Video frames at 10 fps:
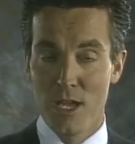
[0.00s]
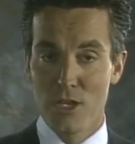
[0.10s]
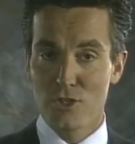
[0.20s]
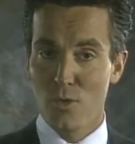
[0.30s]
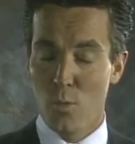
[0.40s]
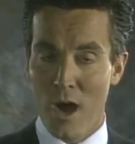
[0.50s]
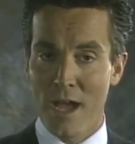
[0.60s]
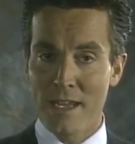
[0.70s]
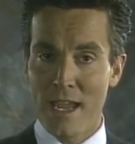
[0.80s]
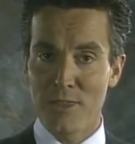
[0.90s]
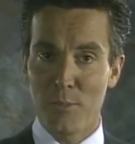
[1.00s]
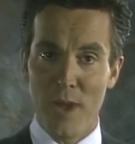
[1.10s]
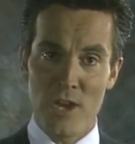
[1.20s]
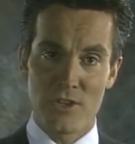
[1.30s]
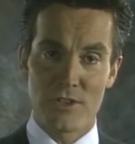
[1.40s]
So why can't the
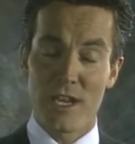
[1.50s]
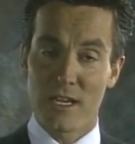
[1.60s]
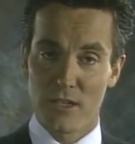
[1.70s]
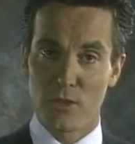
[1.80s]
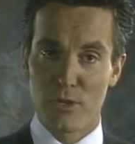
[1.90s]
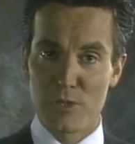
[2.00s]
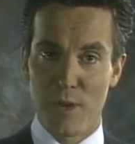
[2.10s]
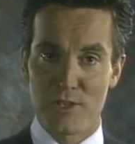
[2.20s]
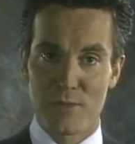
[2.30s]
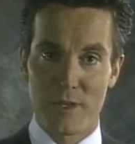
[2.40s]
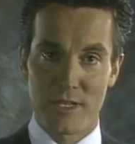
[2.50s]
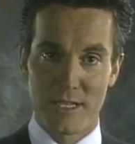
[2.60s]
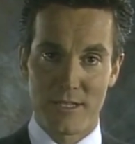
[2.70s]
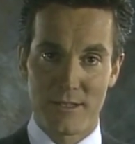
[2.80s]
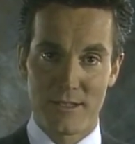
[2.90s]
patient take a little
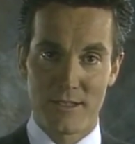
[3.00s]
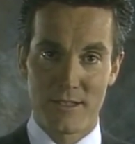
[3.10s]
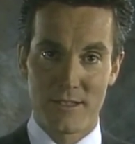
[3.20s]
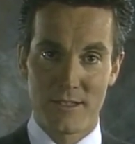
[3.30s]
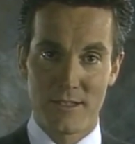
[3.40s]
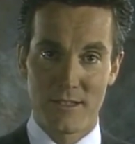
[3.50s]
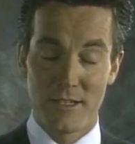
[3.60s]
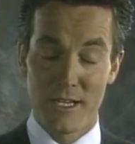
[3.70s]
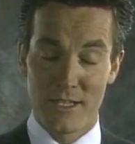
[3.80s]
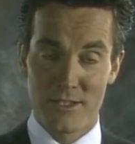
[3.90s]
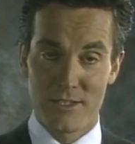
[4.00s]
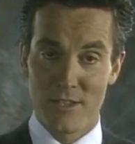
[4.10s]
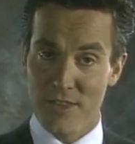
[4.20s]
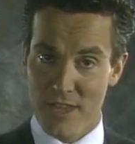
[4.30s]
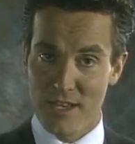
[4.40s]
responsibility? It's
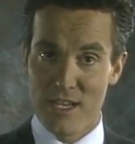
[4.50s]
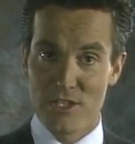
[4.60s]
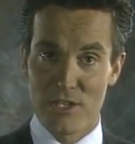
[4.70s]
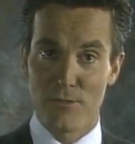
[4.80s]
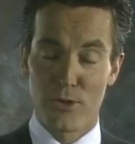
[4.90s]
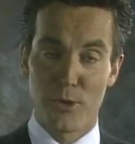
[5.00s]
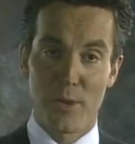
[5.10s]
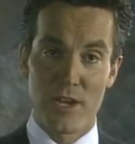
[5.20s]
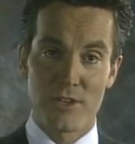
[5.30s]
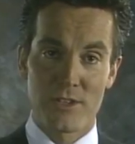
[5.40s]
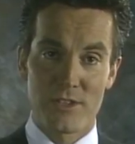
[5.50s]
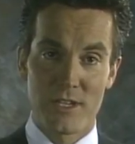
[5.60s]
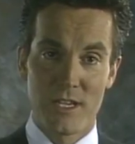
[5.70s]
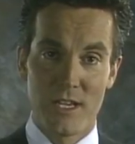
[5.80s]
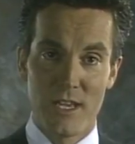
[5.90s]
not that easy for your patients.
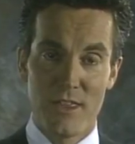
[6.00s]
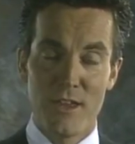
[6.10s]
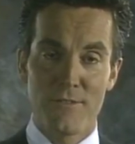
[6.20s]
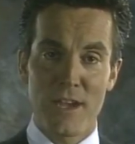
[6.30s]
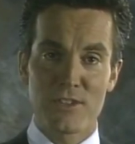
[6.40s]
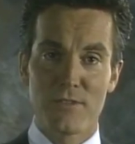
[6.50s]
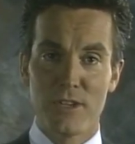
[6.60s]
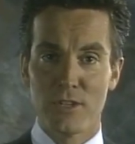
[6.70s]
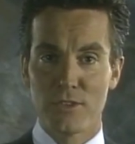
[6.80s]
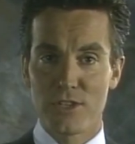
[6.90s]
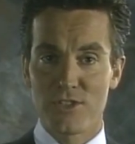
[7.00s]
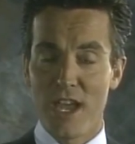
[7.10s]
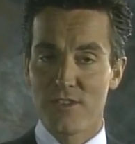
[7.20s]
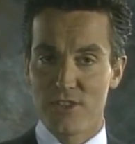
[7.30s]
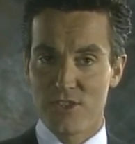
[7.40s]
The effects of illness
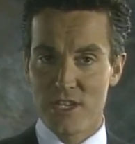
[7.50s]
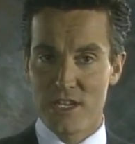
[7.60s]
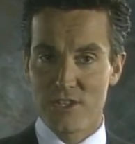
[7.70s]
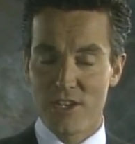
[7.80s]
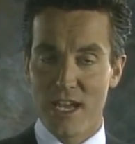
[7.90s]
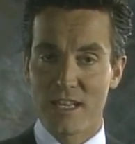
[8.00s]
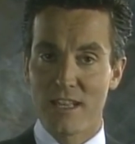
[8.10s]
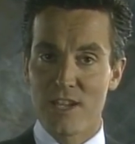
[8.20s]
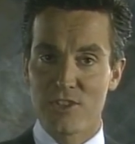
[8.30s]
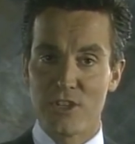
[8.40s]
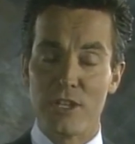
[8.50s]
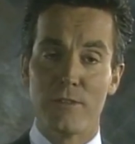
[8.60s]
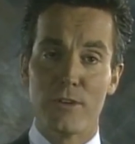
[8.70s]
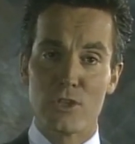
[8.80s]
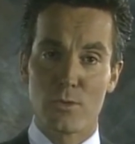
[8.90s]
and disease can lessen an
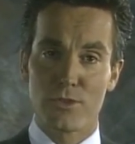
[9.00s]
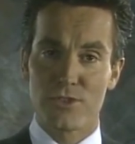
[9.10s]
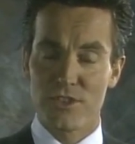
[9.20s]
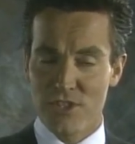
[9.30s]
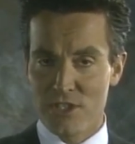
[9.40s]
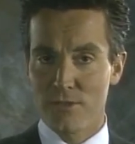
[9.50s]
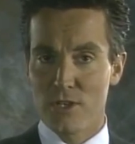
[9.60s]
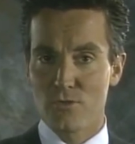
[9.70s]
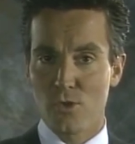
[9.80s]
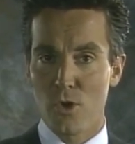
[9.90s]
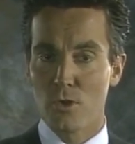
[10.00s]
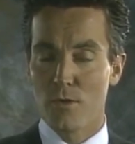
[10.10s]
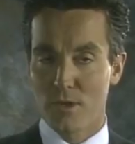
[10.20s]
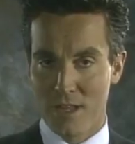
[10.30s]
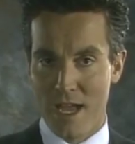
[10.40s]
individual's sense of control
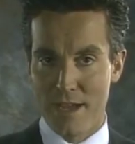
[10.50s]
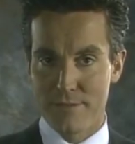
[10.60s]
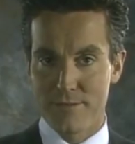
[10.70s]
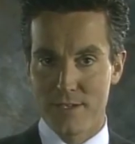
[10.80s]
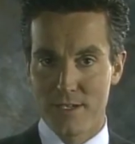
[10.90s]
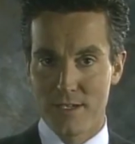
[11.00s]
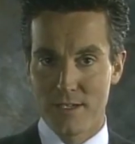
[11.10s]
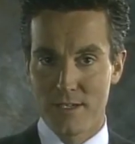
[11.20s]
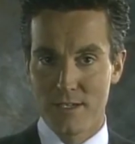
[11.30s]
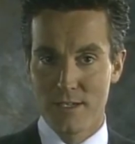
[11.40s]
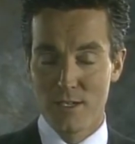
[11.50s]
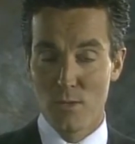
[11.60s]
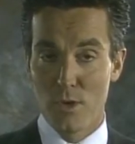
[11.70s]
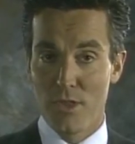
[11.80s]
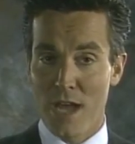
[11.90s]
over life.
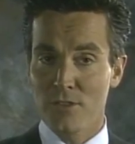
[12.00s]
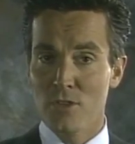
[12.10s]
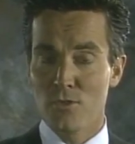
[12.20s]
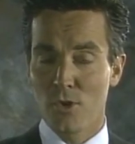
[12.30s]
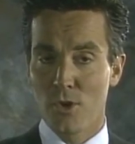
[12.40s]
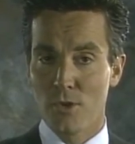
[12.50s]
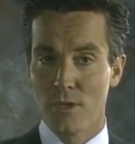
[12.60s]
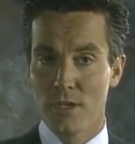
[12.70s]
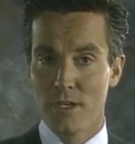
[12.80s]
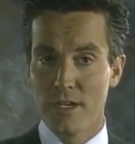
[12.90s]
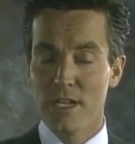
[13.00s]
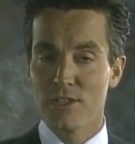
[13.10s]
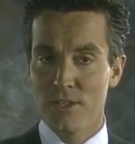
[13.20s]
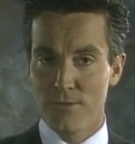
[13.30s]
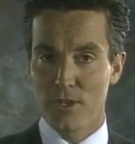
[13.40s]
Without control,
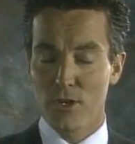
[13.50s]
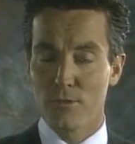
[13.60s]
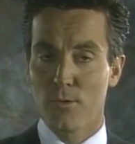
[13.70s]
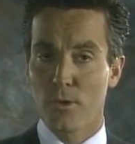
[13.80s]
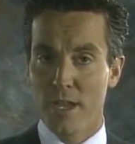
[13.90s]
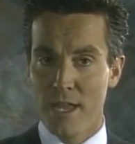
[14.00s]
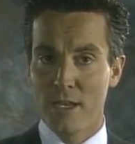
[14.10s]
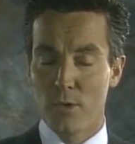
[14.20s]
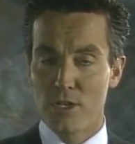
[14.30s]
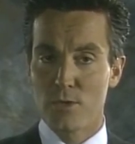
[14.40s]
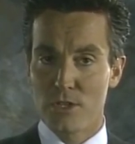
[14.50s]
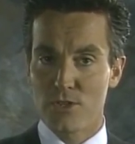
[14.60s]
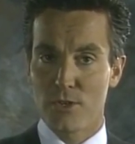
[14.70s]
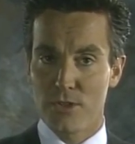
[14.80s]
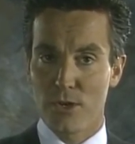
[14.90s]
it's difficult for anyone to
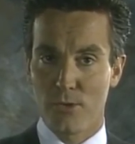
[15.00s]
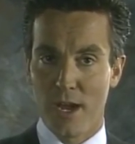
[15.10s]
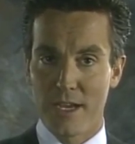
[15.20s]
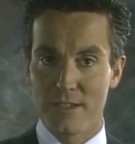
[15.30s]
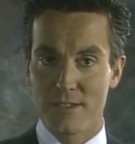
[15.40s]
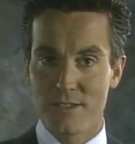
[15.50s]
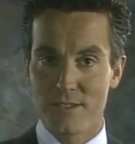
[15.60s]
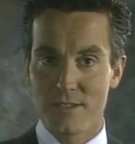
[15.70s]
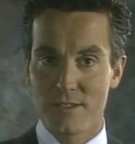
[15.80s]
assert their rights.